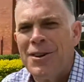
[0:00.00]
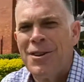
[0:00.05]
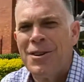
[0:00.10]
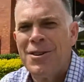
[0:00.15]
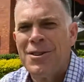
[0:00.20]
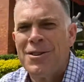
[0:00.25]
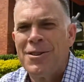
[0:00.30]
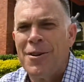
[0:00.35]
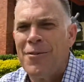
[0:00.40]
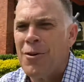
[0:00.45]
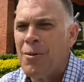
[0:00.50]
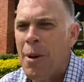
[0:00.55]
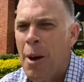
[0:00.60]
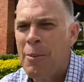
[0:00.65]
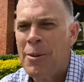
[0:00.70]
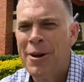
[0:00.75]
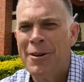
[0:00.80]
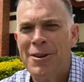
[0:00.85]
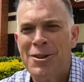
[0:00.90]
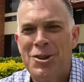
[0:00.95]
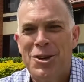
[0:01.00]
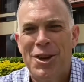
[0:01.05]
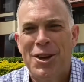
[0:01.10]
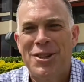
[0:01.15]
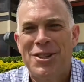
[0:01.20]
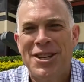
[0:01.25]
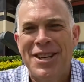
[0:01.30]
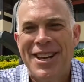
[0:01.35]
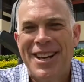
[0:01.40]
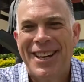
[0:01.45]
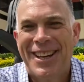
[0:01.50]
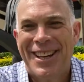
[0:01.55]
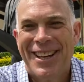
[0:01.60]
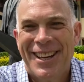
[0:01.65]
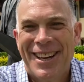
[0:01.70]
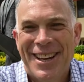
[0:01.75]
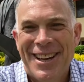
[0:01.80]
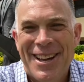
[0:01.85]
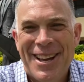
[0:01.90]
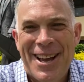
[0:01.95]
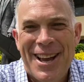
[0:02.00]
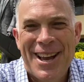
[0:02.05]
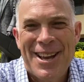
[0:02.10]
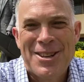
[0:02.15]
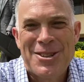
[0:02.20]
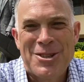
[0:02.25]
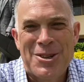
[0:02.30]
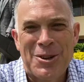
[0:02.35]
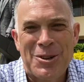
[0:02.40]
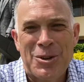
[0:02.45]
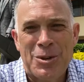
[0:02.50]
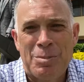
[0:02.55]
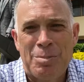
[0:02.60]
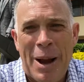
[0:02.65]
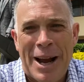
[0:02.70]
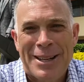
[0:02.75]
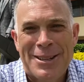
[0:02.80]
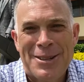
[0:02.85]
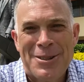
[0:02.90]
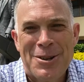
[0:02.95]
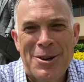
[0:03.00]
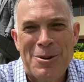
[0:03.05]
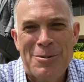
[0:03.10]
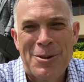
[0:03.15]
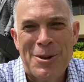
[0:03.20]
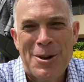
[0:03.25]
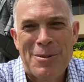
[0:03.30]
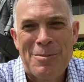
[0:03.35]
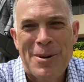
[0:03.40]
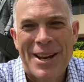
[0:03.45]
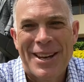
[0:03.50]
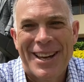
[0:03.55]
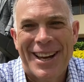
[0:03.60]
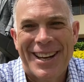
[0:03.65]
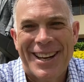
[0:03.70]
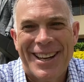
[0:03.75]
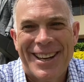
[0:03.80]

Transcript: So from up here at Churchie, school's back to normal on Monday.